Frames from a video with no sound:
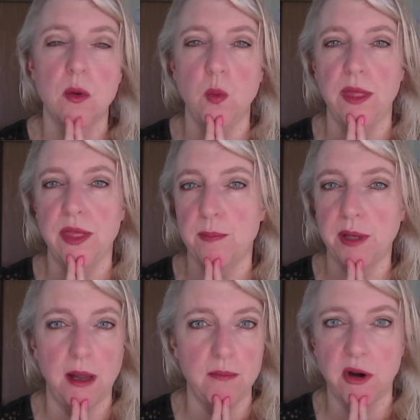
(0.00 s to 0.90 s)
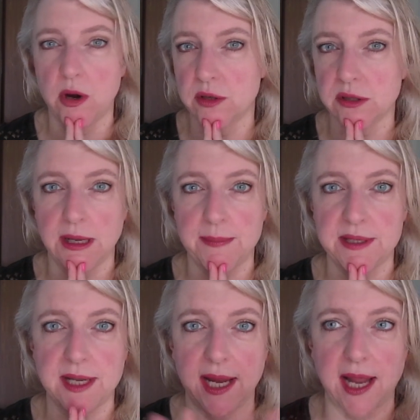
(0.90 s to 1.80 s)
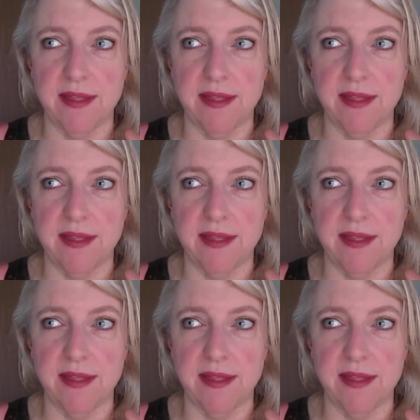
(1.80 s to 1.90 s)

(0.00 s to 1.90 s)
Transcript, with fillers: with the Plum Rose lipstick.